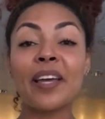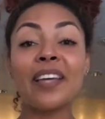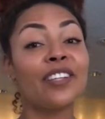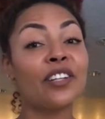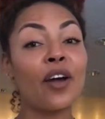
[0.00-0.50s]

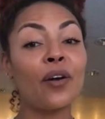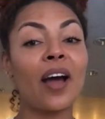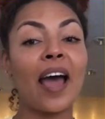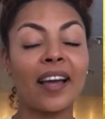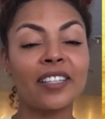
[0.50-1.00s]
You know,
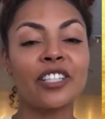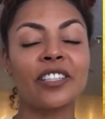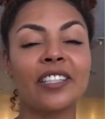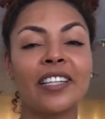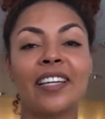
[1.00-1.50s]

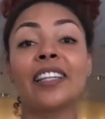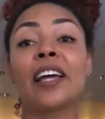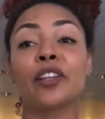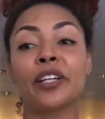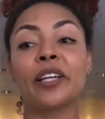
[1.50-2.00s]
actually,
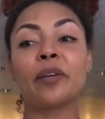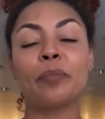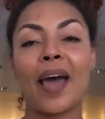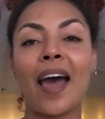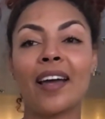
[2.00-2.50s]
like looking
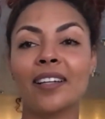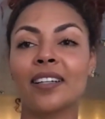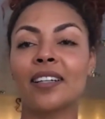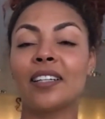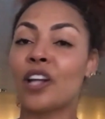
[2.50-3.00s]
back,
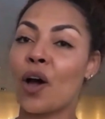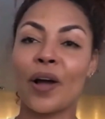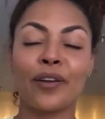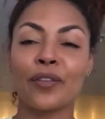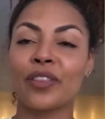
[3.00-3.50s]
no, I
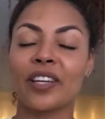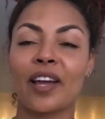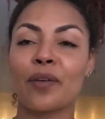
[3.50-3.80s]
don't think I